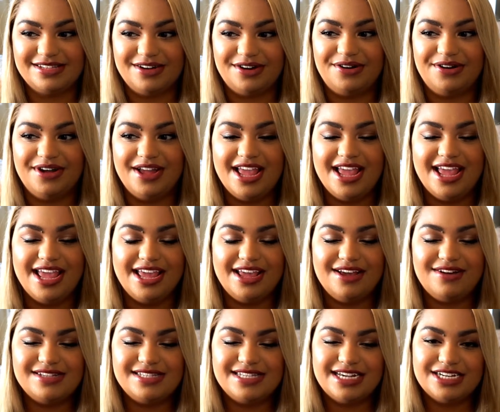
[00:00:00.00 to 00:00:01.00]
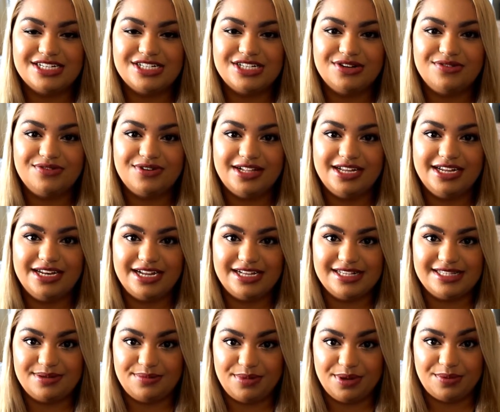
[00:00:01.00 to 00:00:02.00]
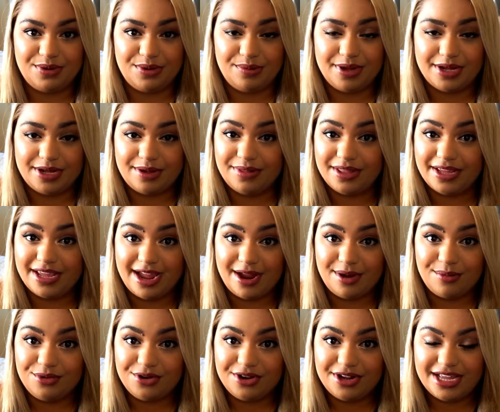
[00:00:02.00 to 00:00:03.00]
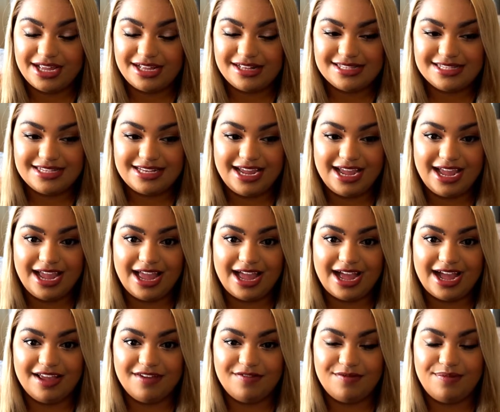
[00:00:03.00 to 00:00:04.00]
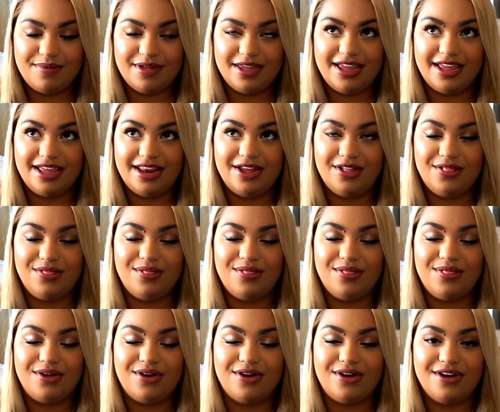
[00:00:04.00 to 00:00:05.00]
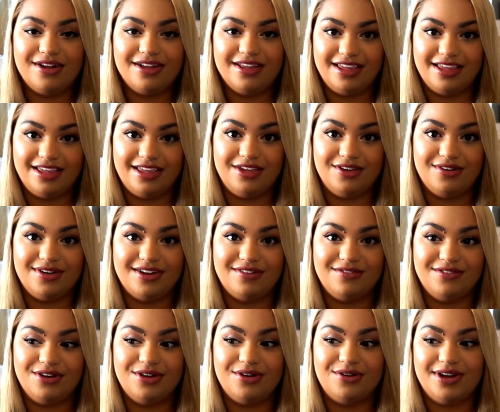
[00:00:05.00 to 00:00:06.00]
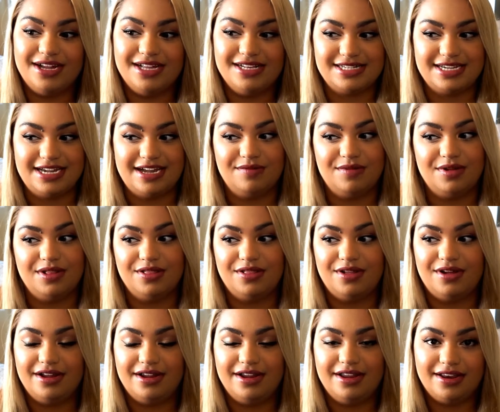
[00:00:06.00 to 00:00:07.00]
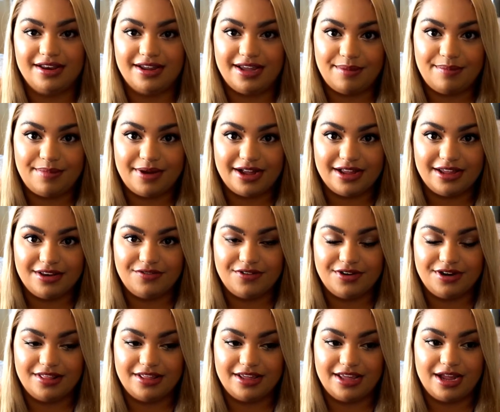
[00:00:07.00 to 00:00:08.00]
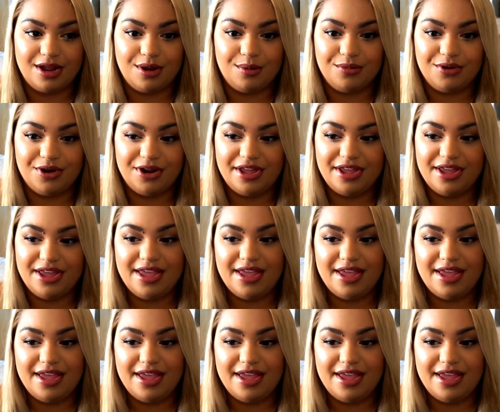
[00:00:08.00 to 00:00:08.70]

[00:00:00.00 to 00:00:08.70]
So it was actually really nice to be able to pick up the camera again today. I've been longing, you have no idea, I've been longing to get back in front of the camera.